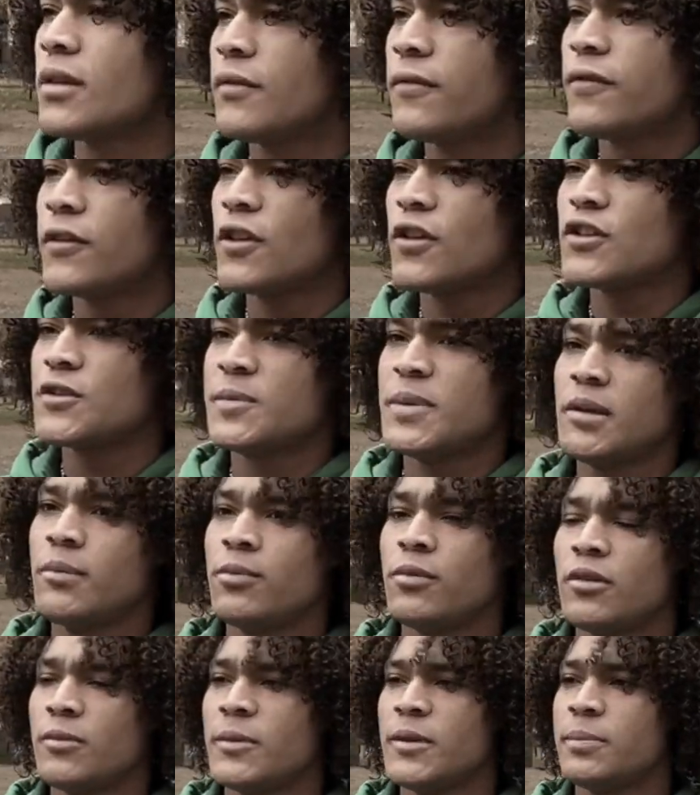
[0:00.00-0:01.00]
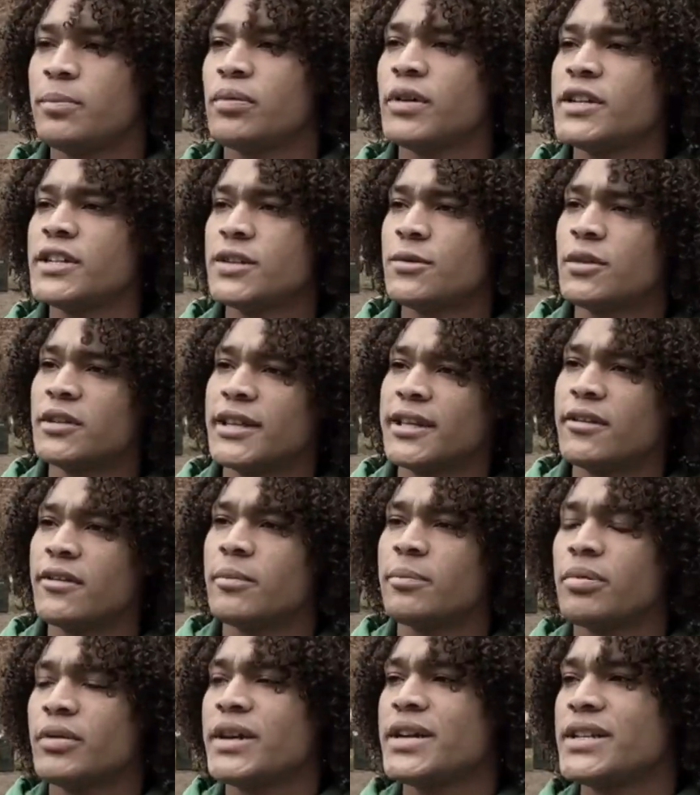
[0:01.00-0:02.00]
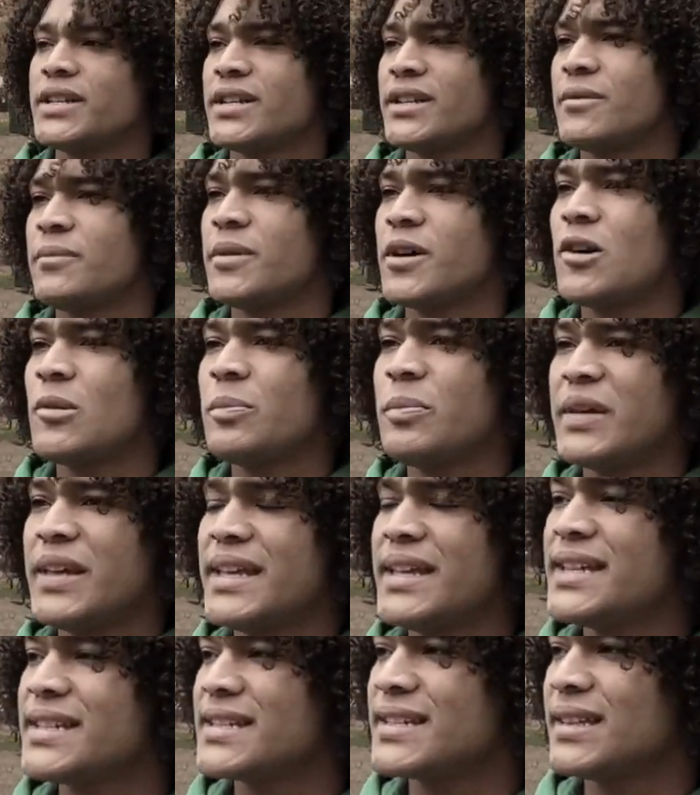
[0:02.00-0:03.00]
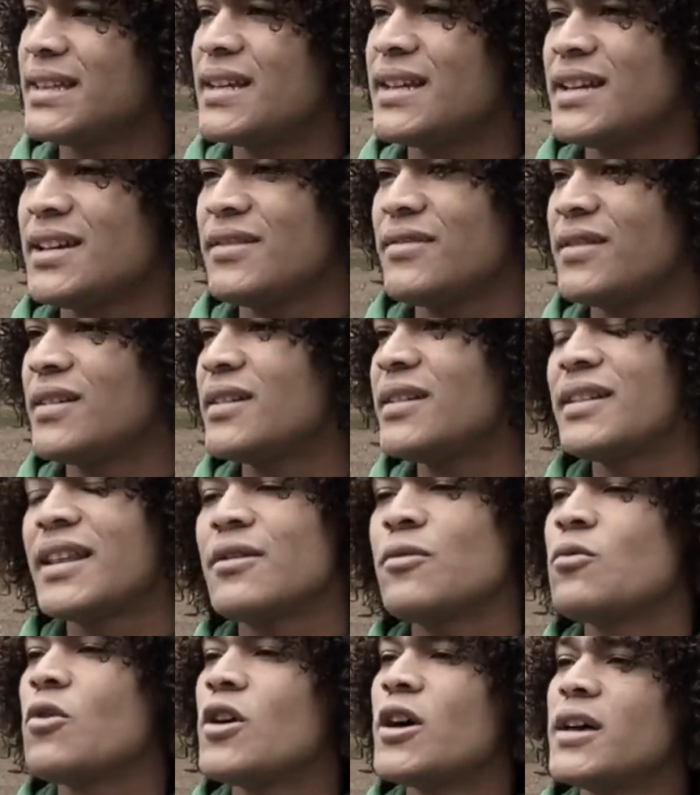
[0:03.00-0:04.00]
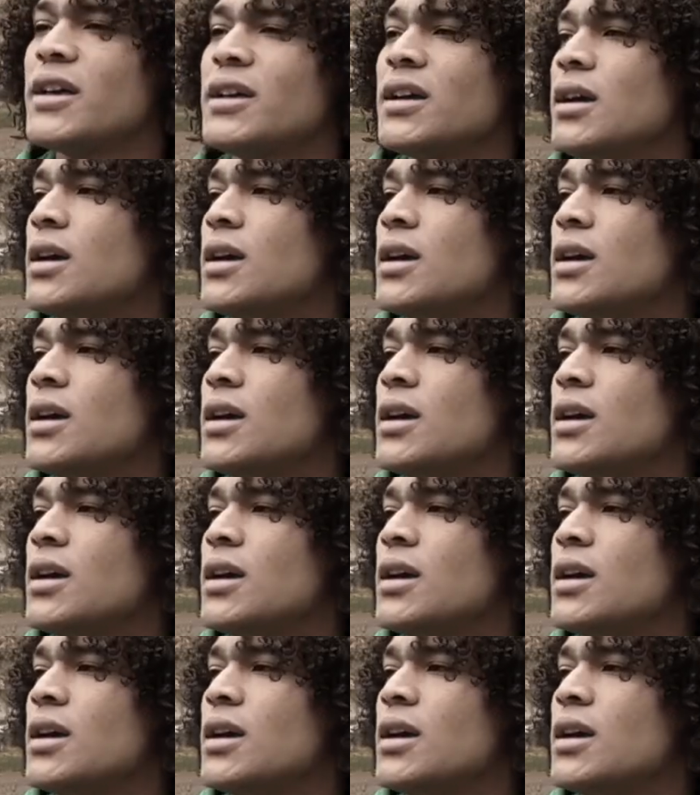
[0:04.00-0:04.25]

for those people to be preaching what they were preaching about peace, they want